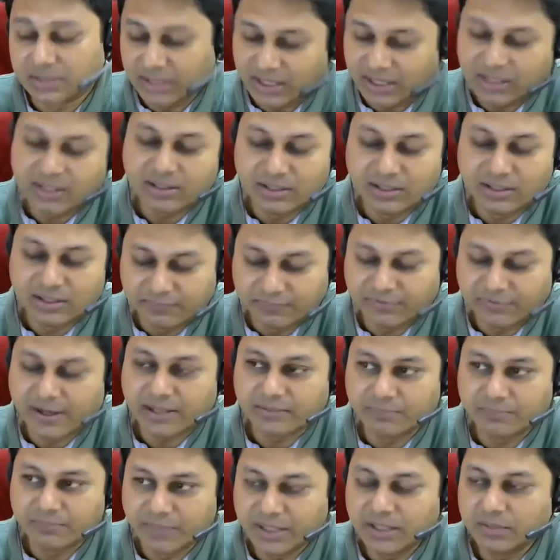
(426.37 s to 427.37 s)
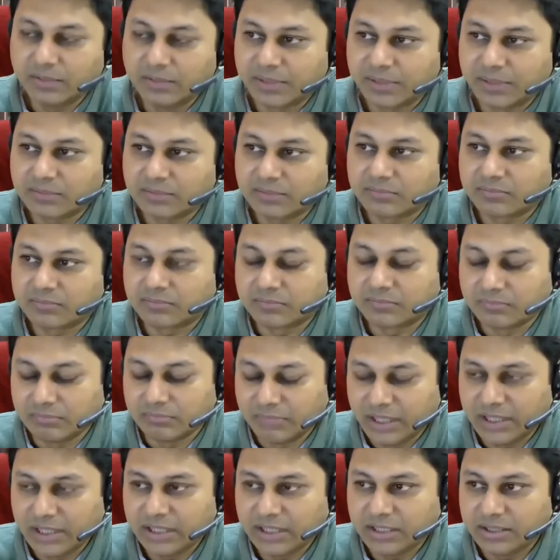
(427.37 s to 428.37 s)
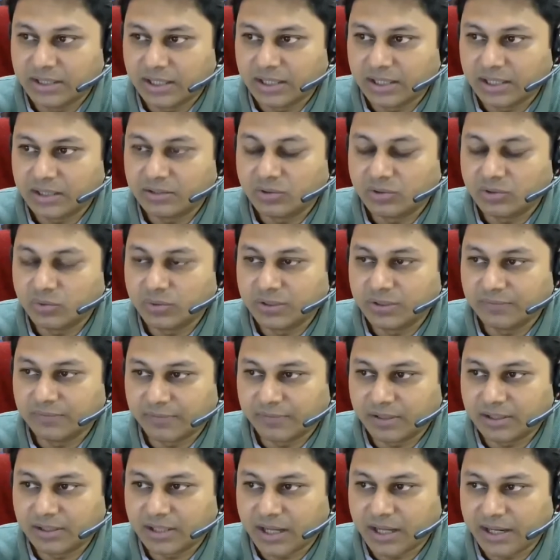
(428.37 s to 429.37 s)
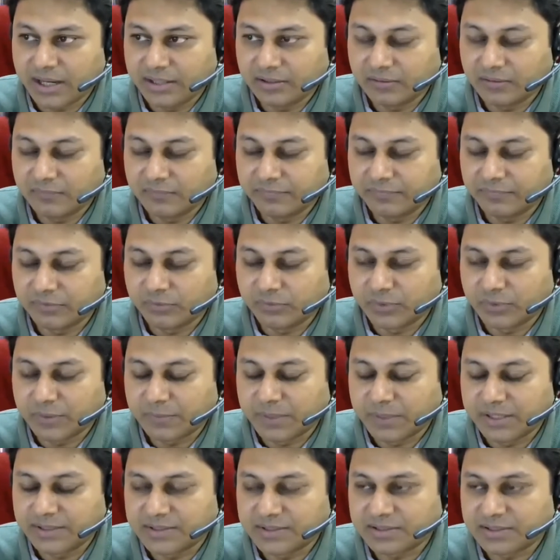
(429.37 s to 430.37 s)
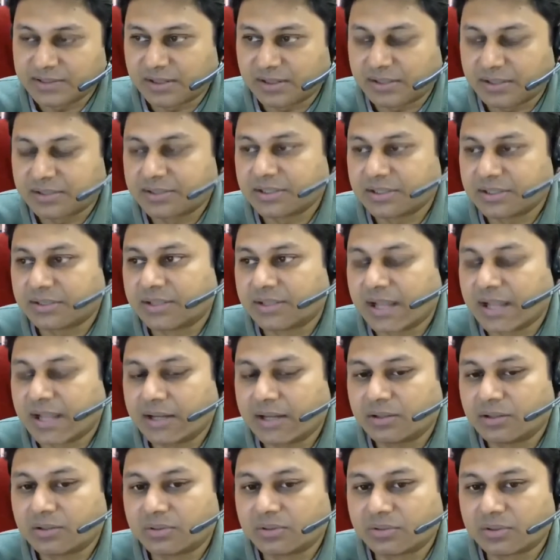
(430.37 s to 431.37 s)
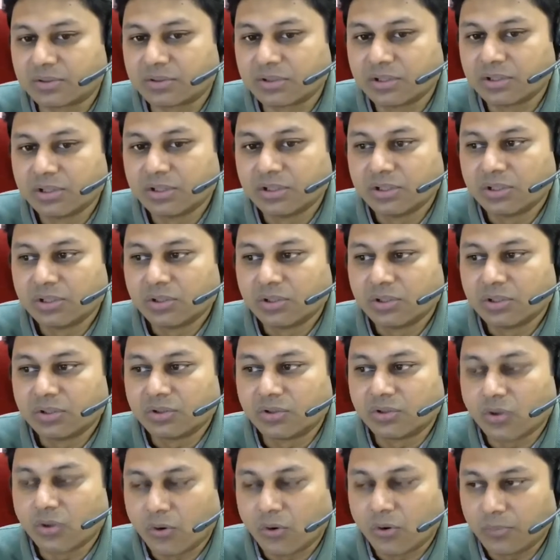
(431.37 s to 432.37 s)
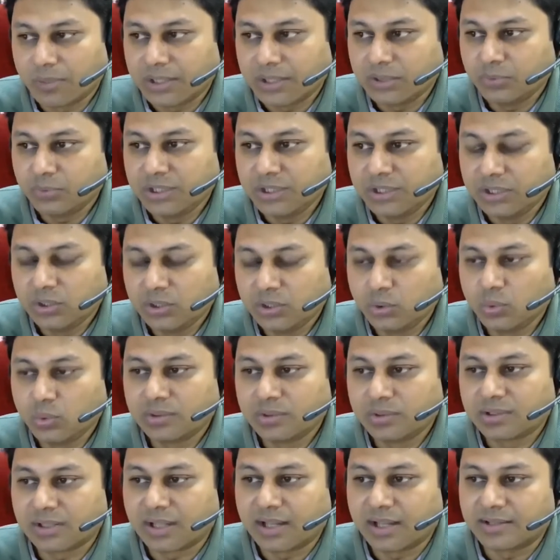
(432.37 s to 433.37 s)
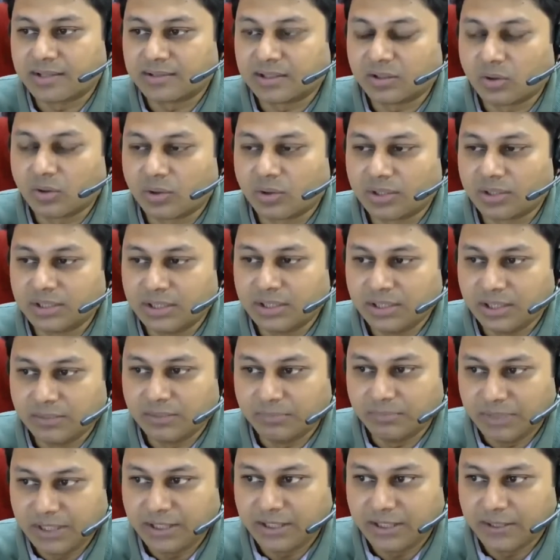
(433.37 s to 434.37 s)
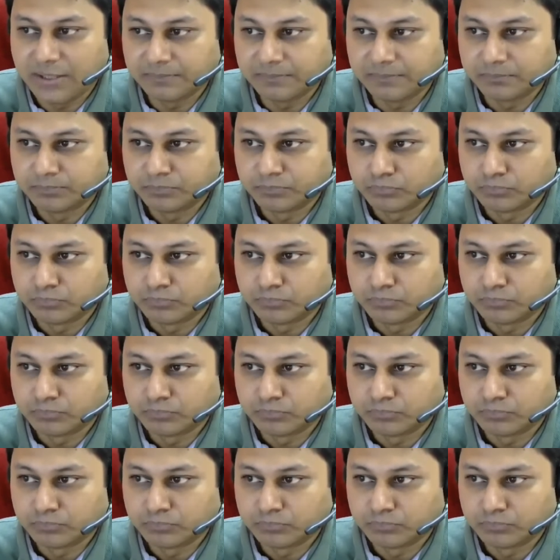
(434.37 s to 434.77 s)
There are in fact many, but mainly there are two different kinds of waveguide structure that normally we use as a nonlinear medium.